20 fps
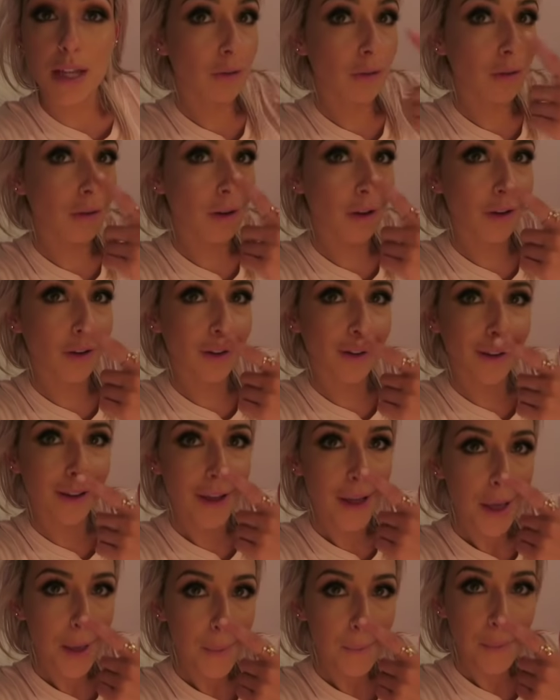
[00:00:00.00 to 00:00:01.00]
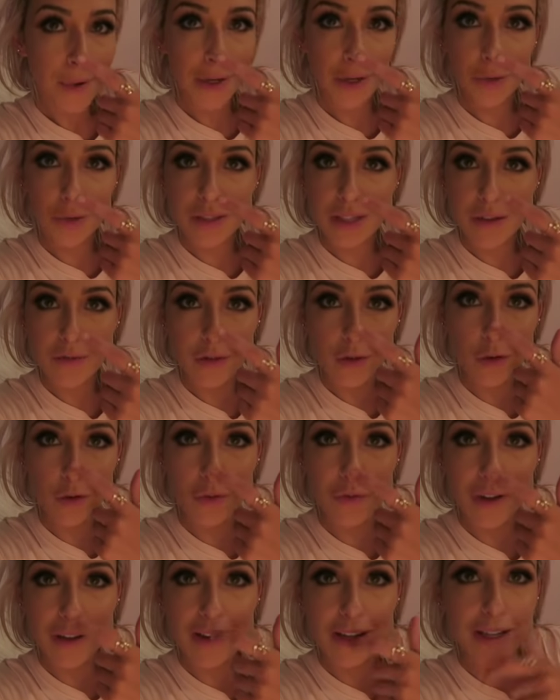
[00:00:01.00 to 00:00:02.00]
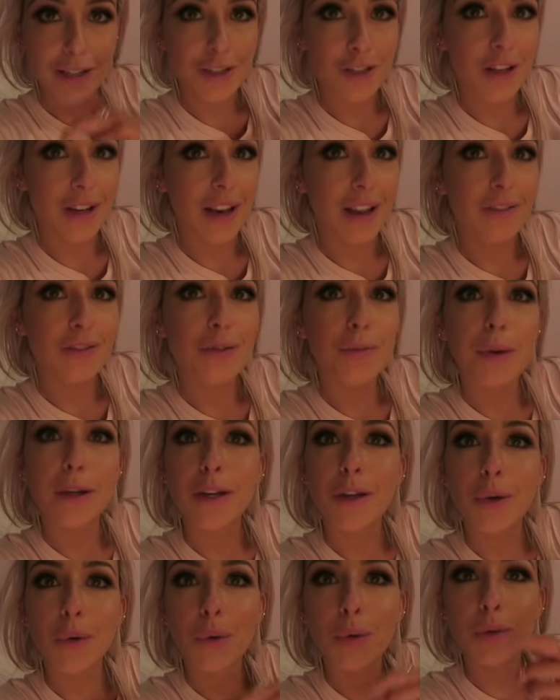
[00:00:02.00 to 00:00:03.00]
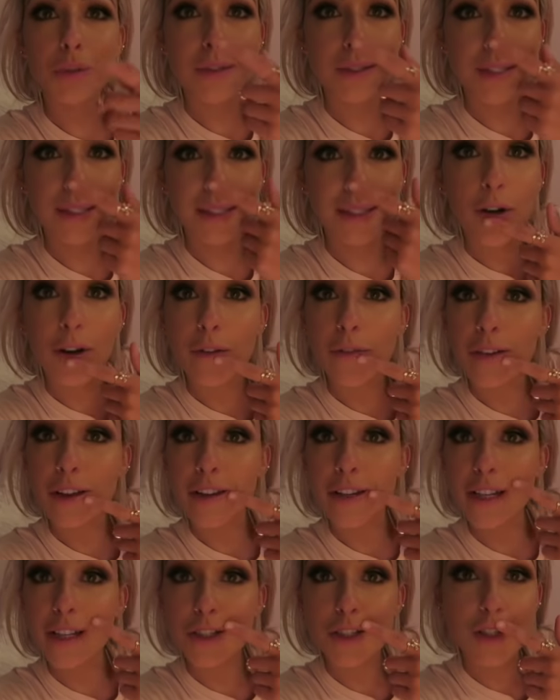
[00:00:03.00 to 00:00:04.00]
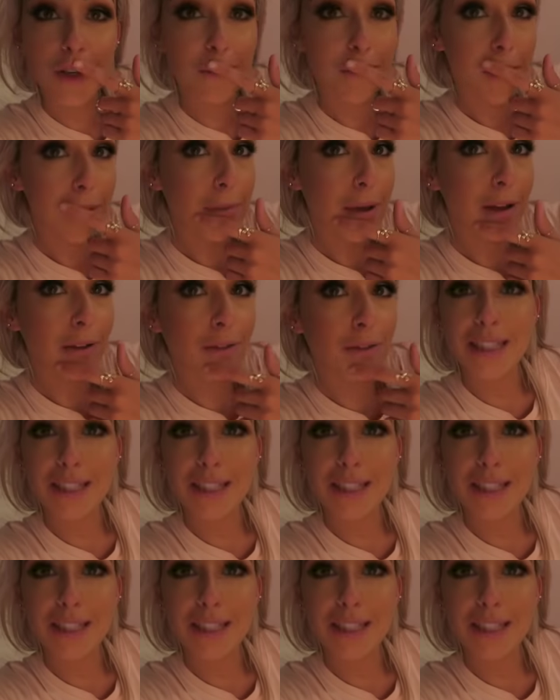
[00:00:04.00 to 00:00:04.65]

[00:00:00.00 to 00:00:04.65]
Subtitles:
Oh, look, my nose. I have no foundation left in my nose or foundation on my mouth.